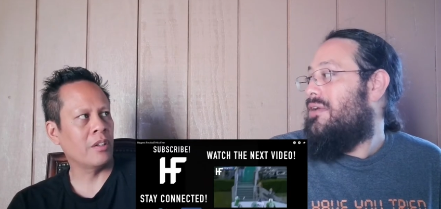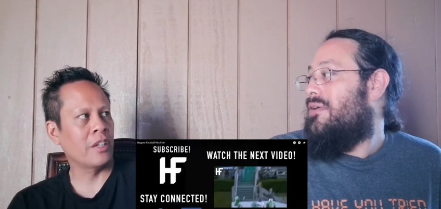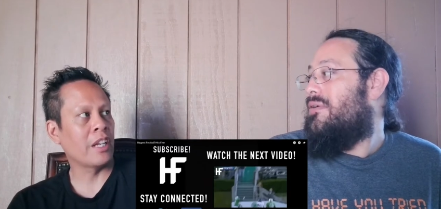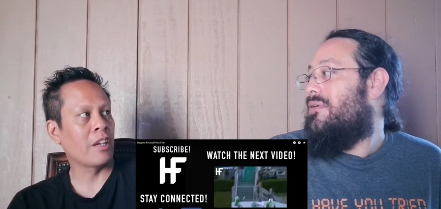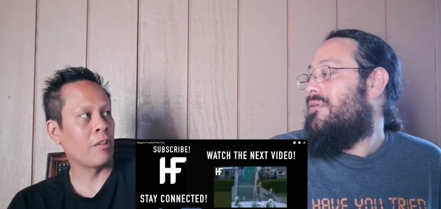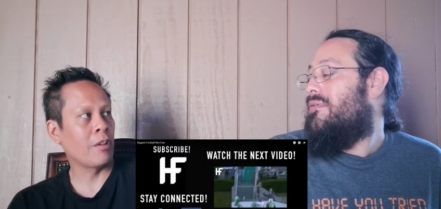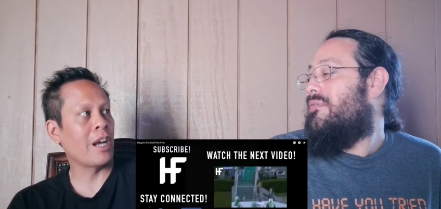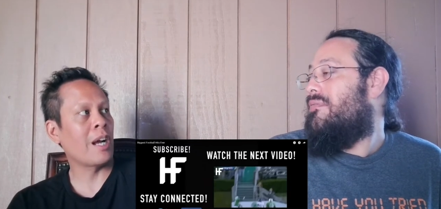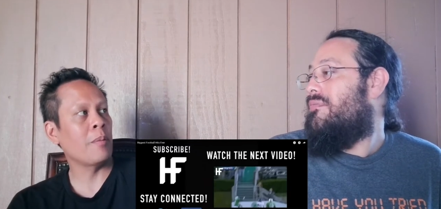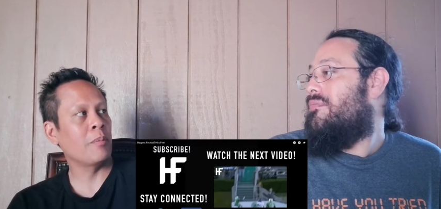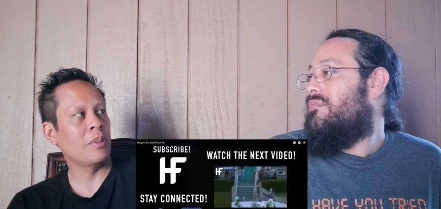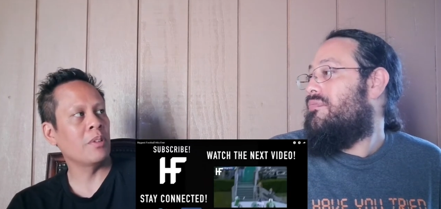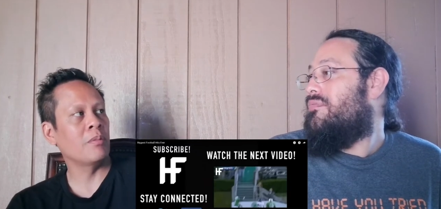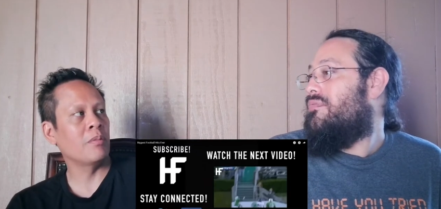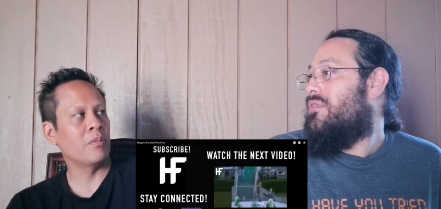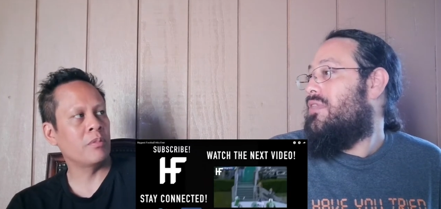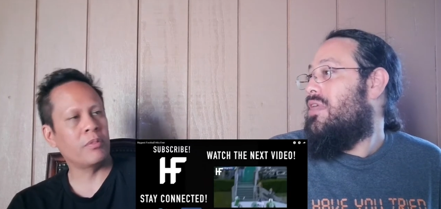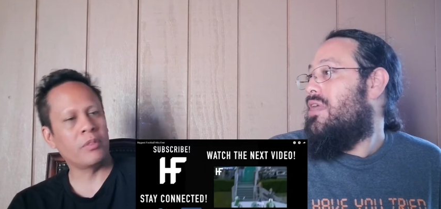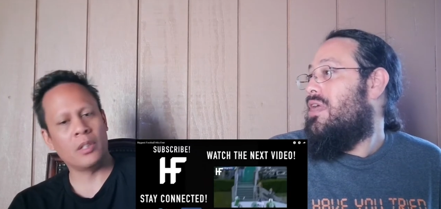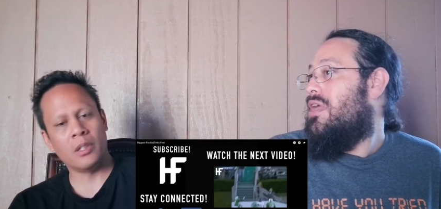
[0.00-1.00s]
Speaker 1: Or they grabbed him
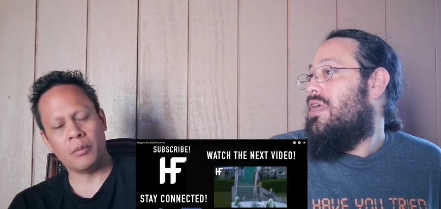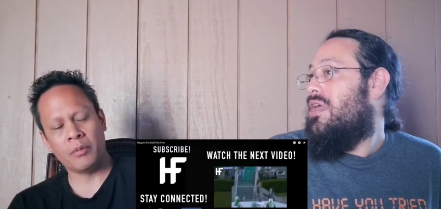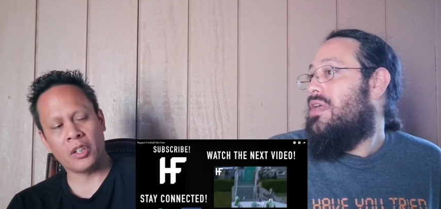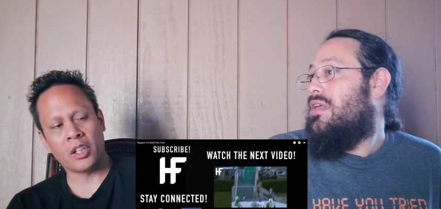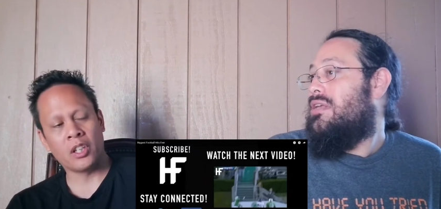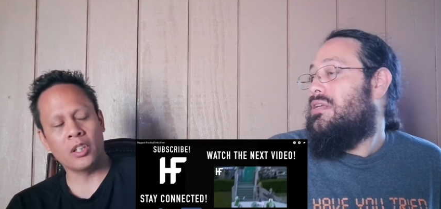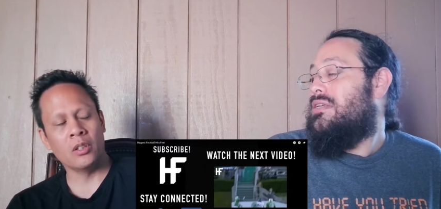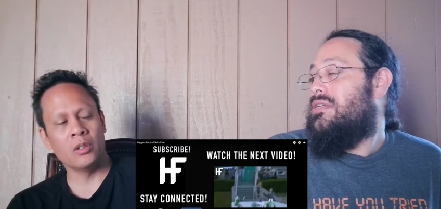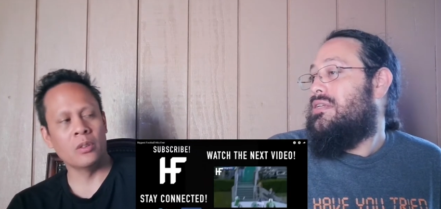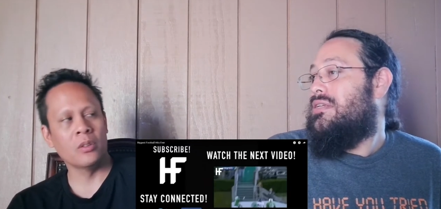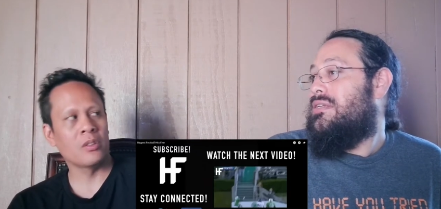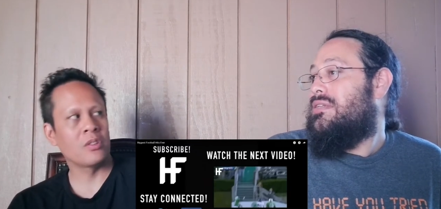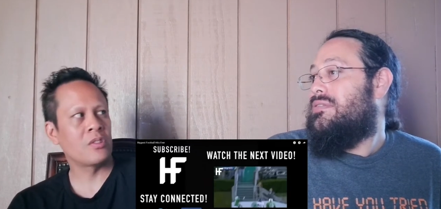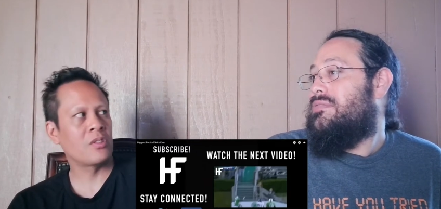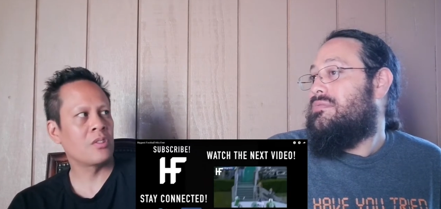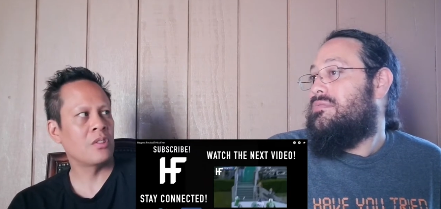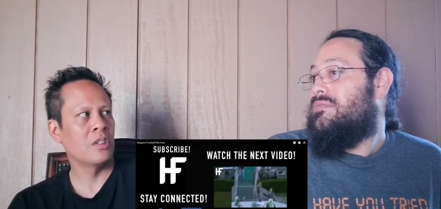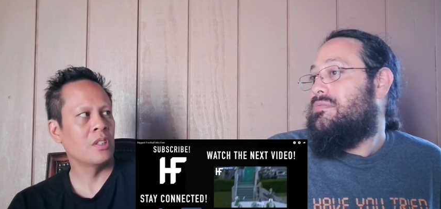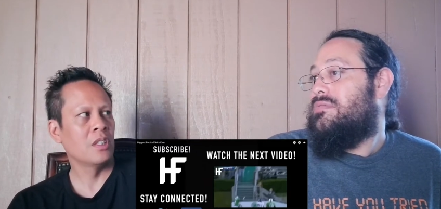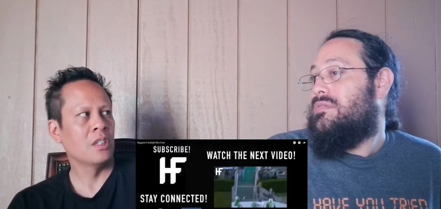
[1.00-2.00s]
from the
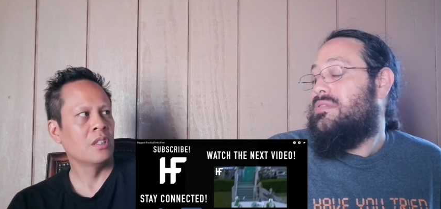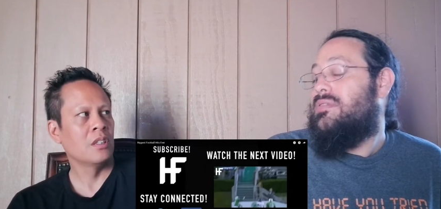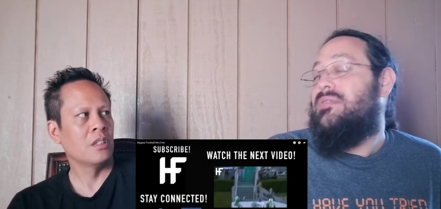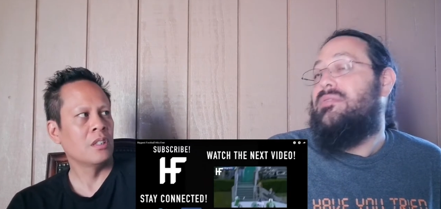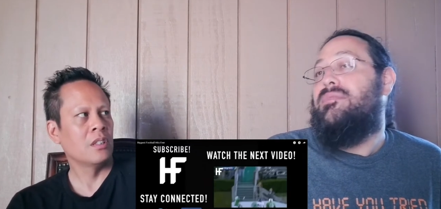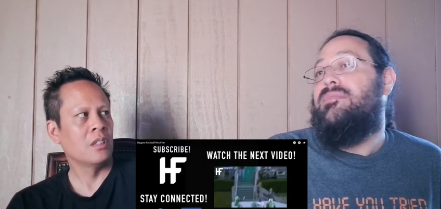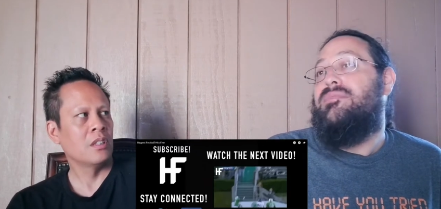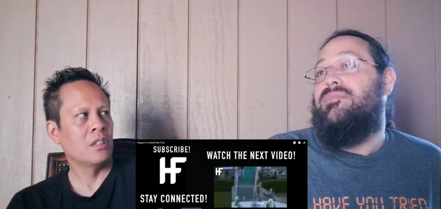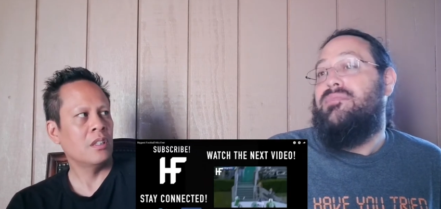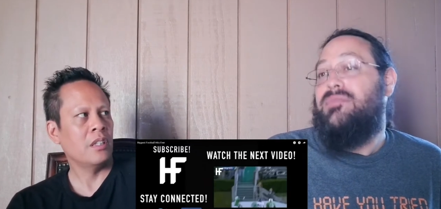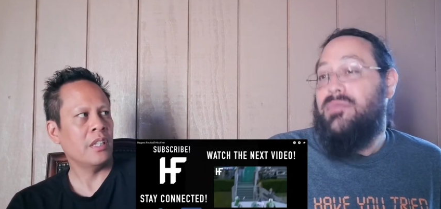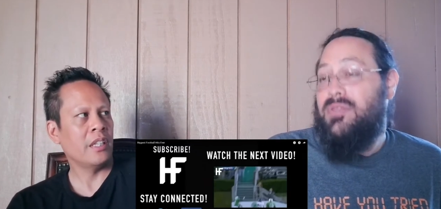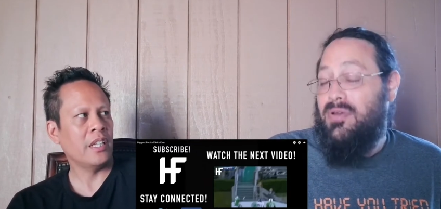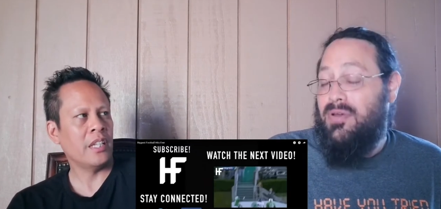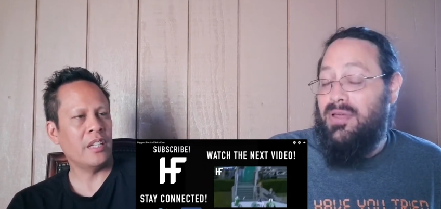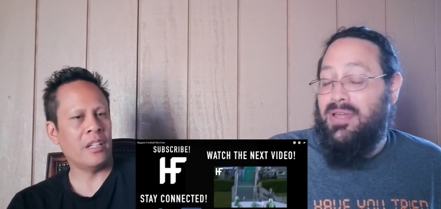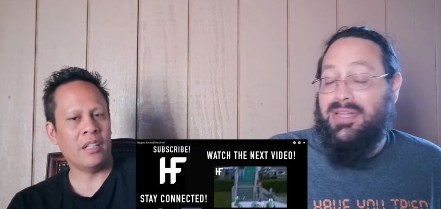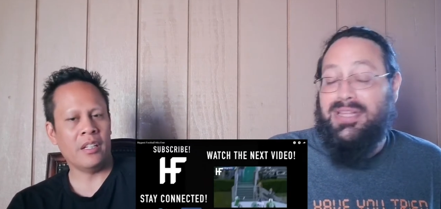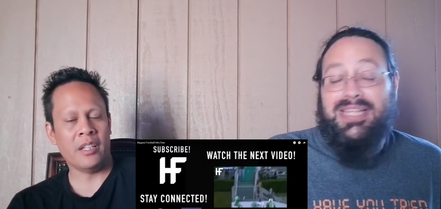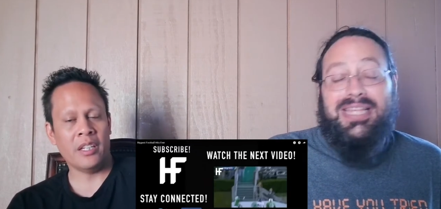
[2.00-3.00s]
Colts. And
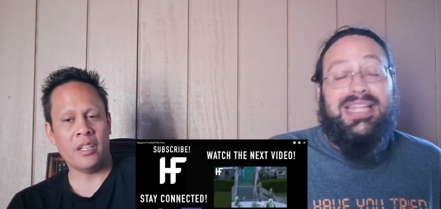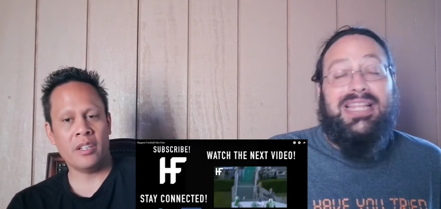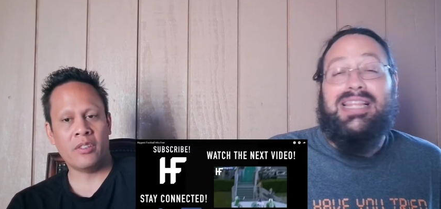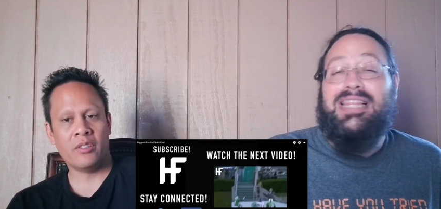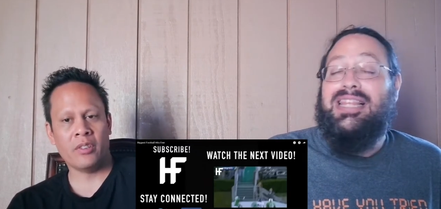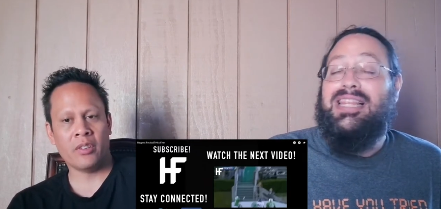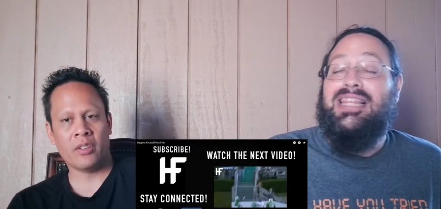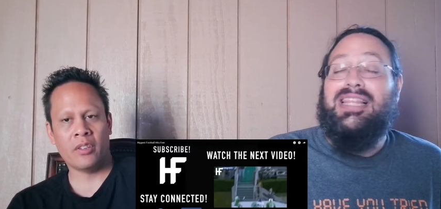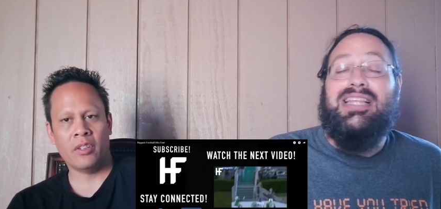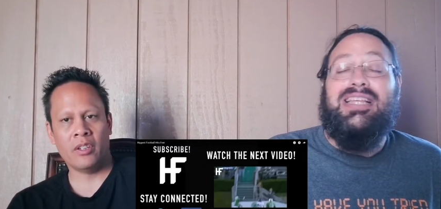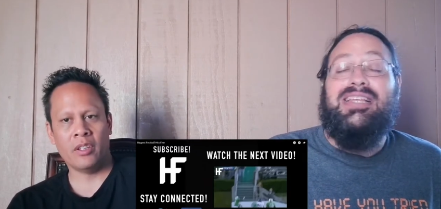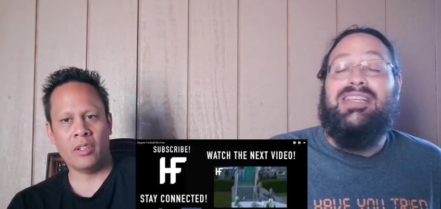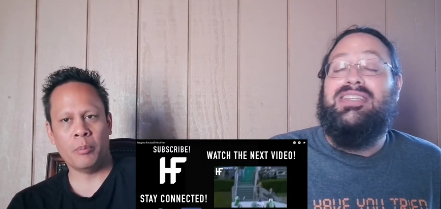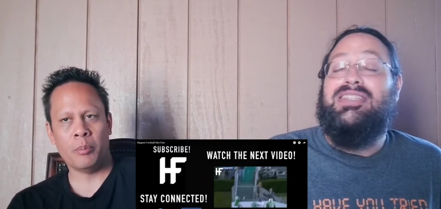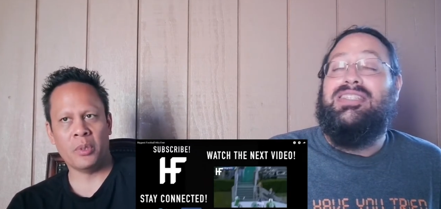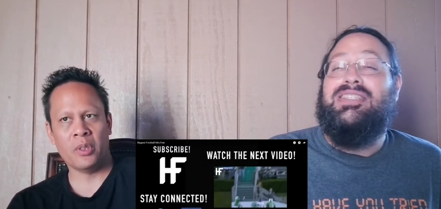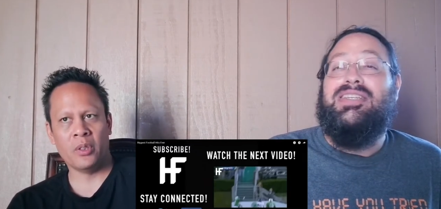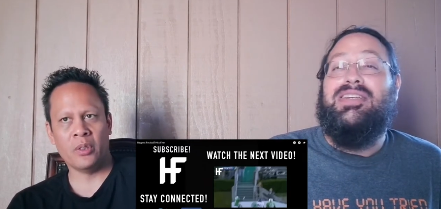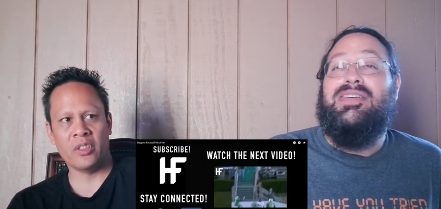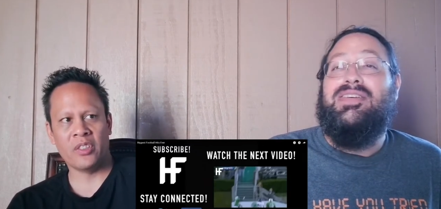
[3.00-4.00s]
then oh, he took you to the bowl
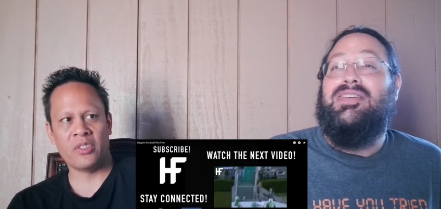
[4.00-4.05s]
so the